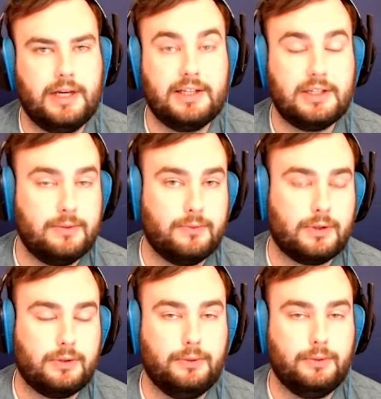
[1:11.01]
instant
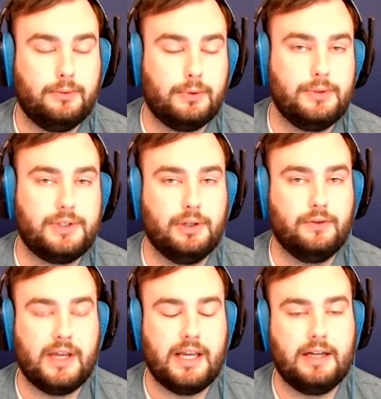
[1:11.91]
recruit
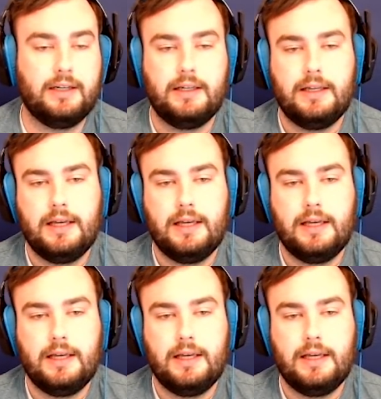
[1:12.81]
Sylvain,